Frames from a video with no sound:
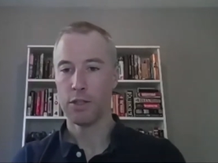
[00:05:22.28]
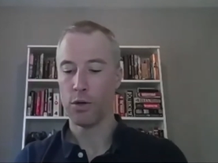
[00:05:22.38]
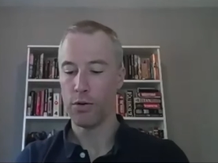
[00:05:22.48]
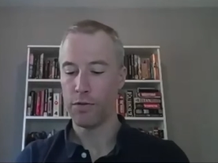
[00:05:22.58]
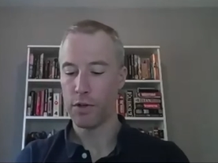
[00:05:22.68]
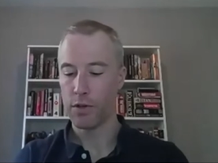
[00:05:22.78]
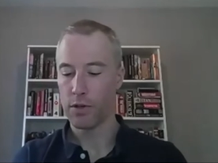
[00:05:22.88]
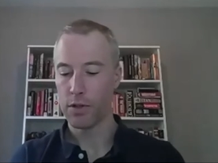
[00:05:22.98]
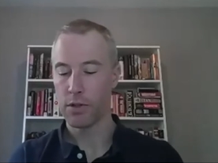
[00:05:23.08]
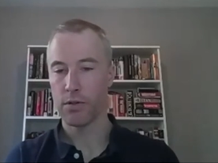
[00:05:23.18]
So if
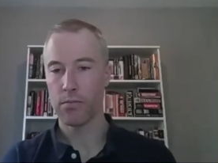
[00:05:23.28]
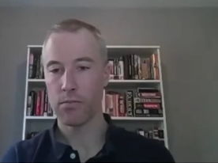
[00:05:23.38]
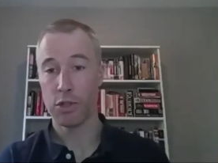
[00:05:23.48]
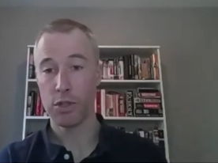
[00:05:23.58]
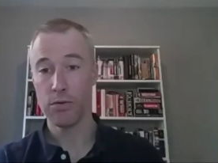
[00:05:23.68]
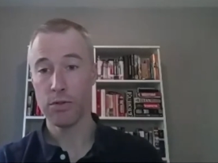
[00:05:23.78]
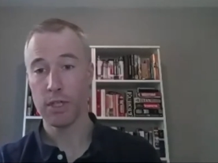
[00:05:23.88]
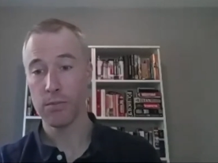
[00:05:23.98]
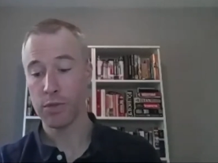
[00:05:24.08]
you're choosing